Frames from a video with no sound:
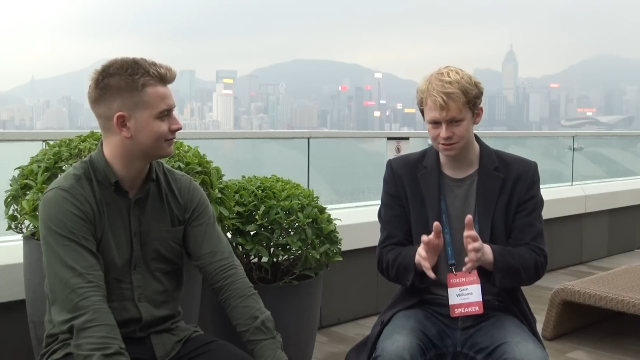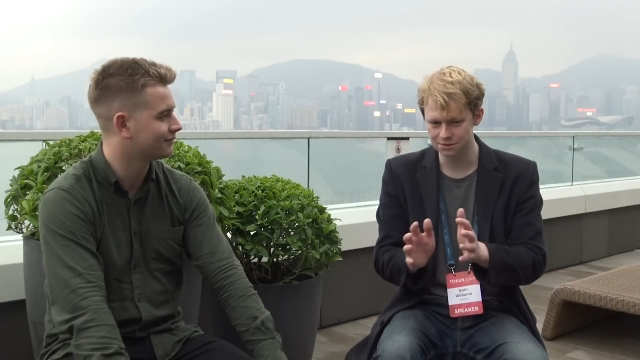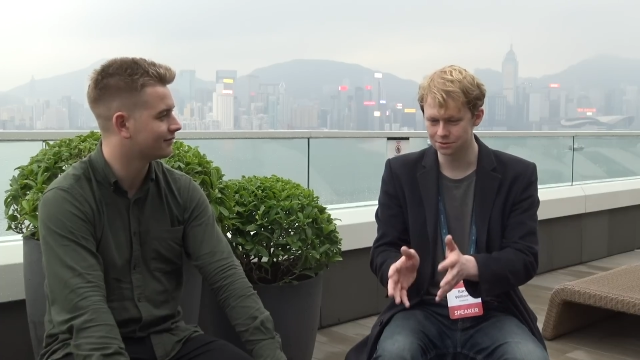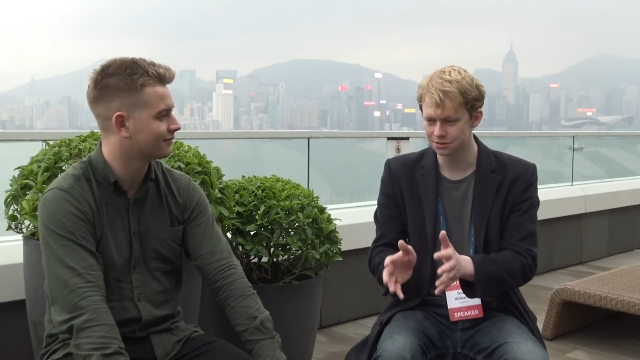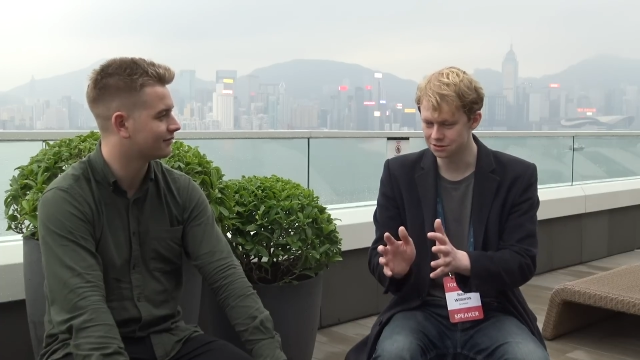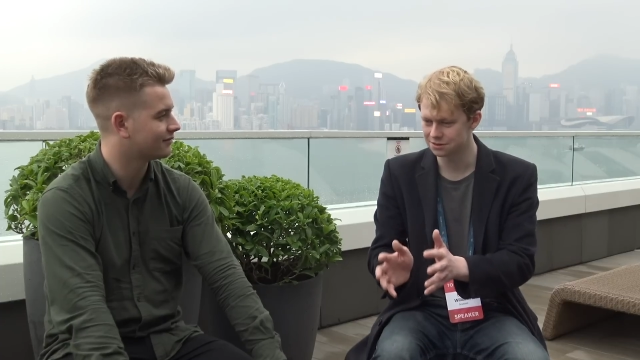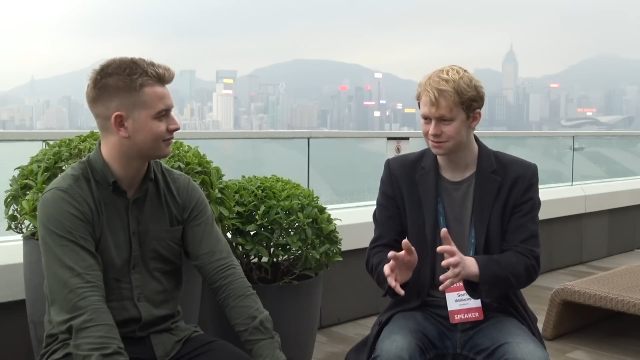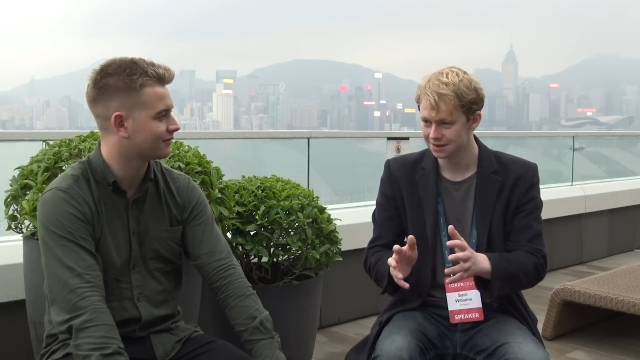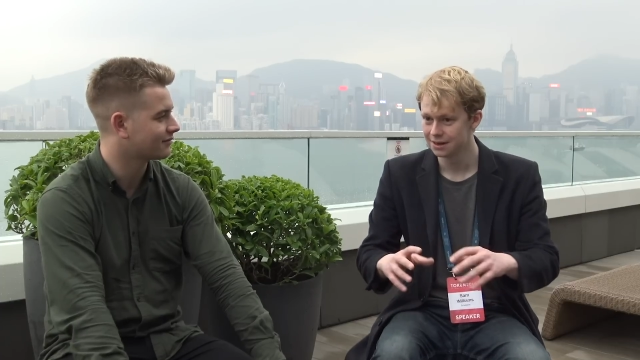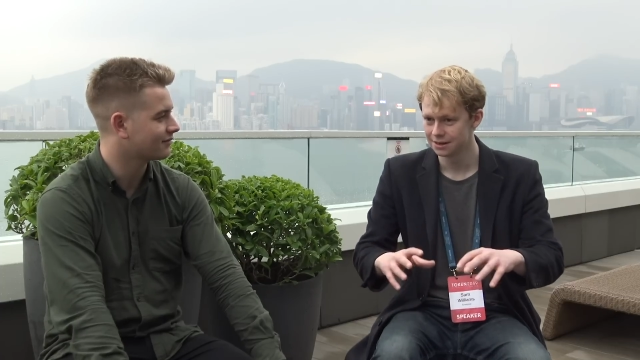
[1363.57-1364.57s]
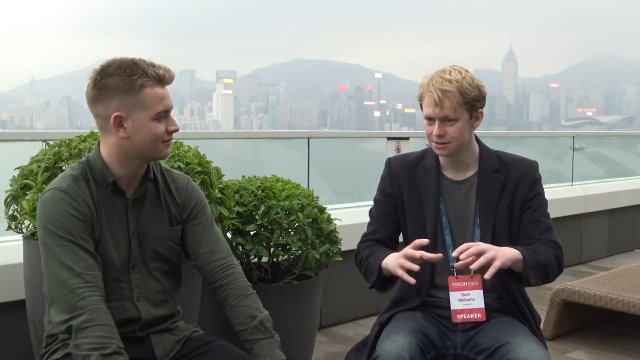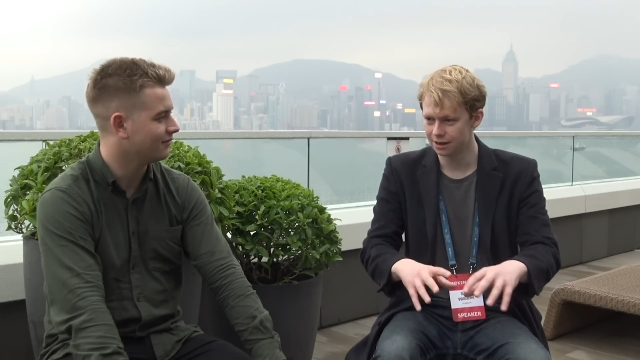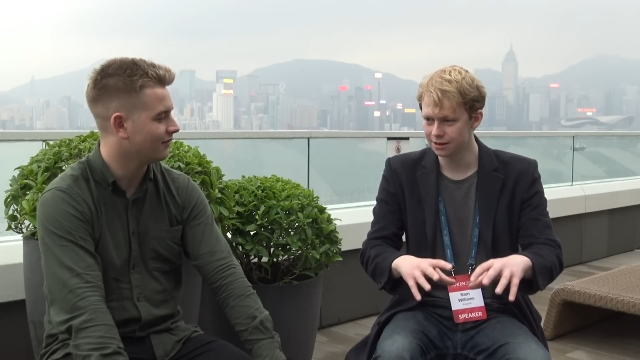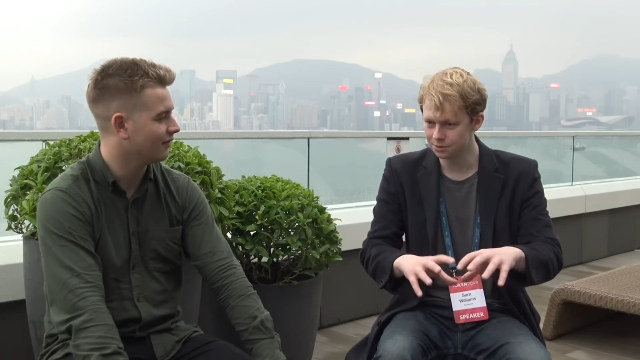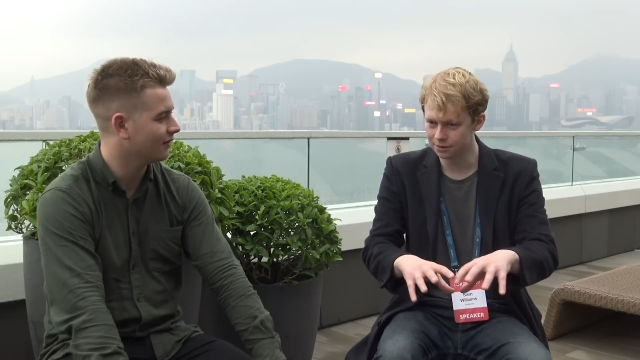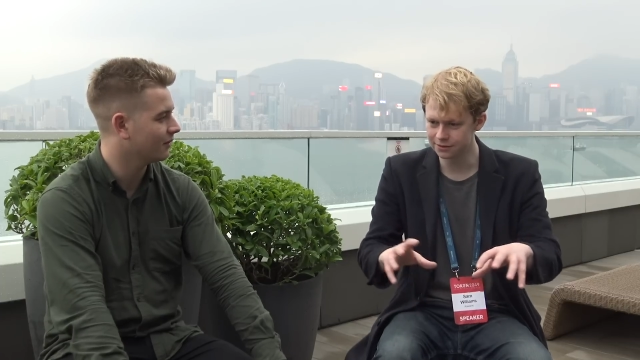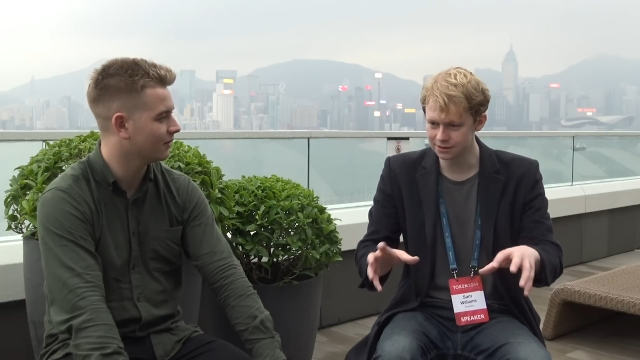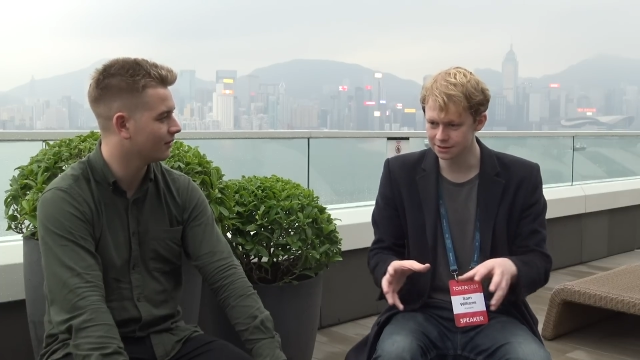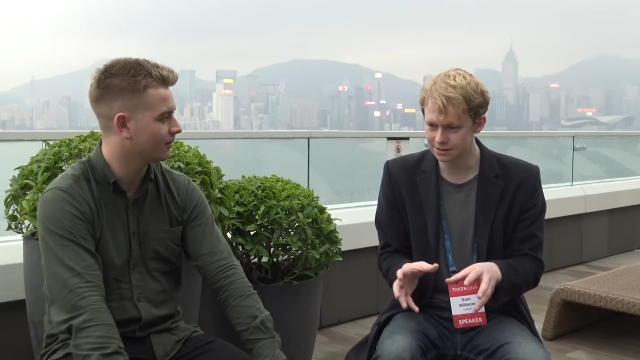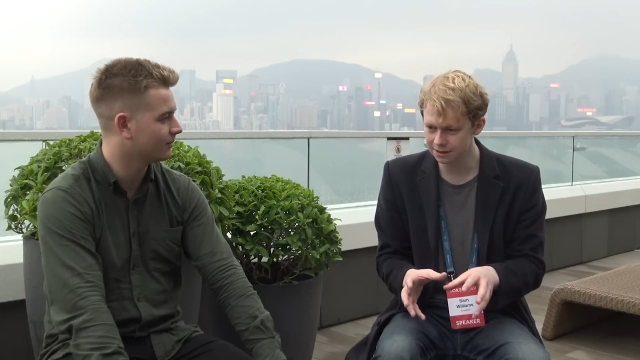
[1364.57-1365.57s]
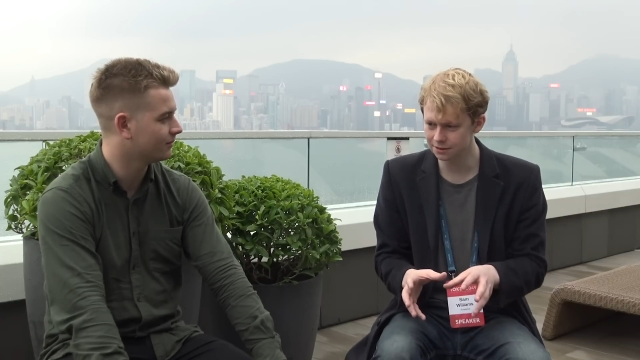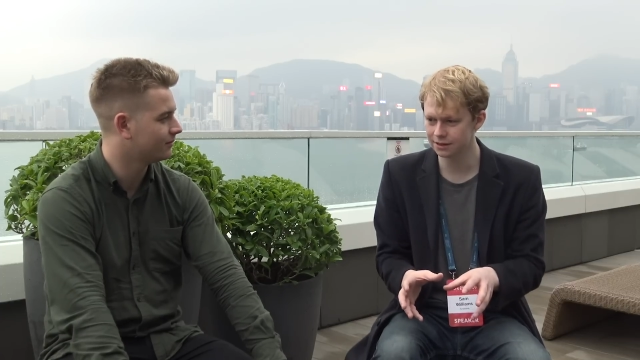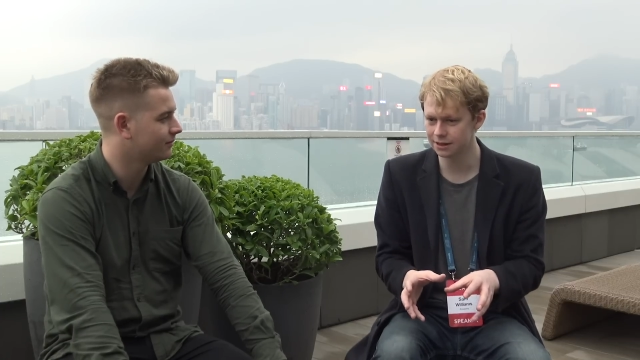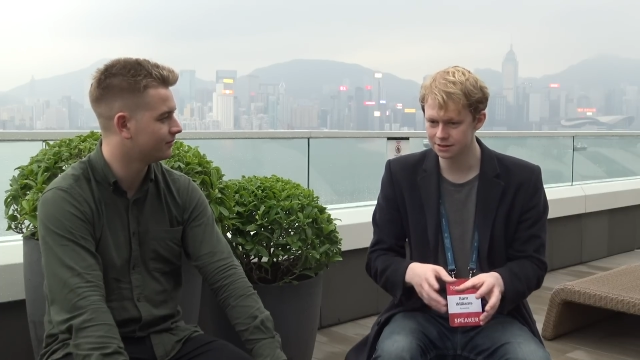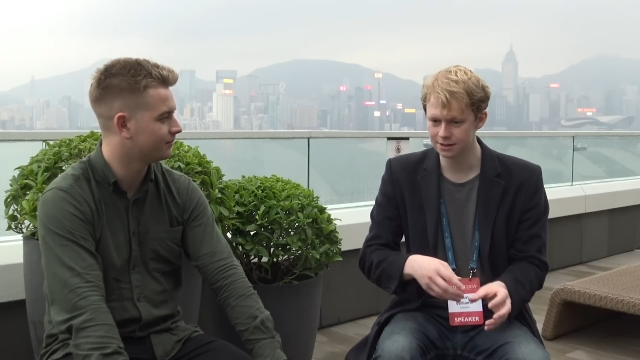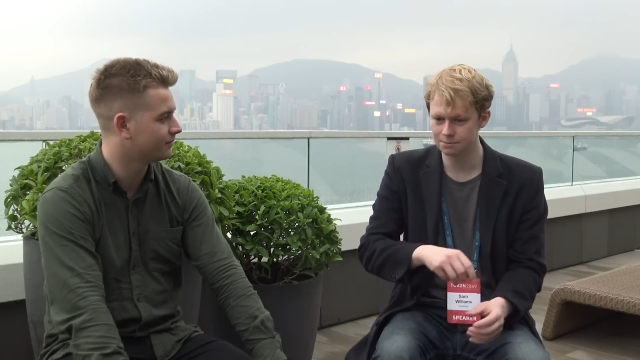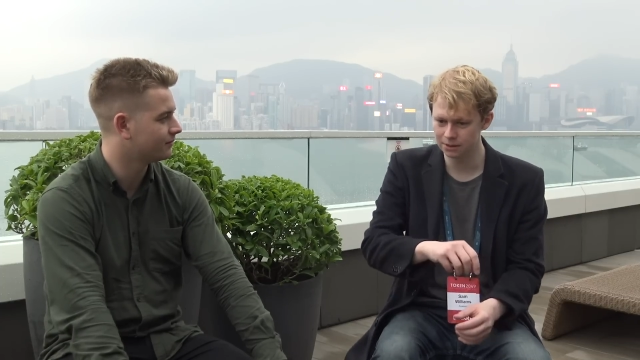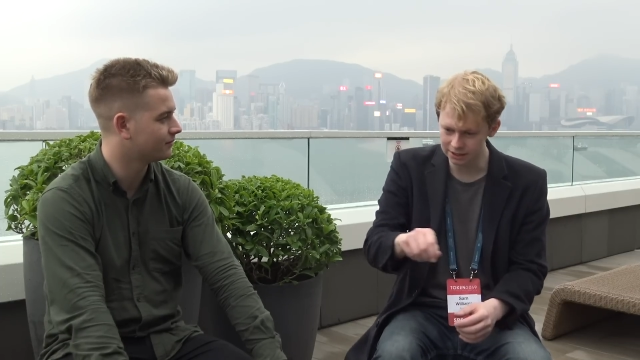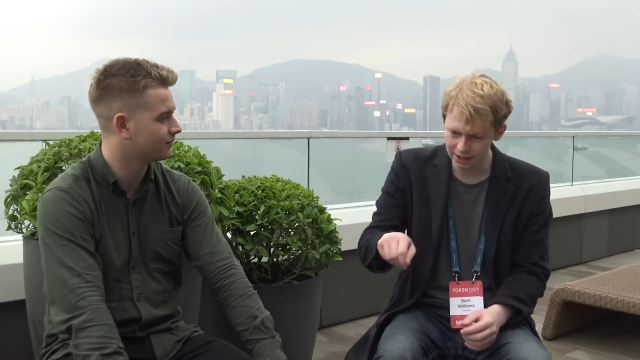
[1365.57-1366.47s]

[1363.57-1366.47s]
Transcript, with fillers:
Speaker 1: just all just silo off into the single things and then build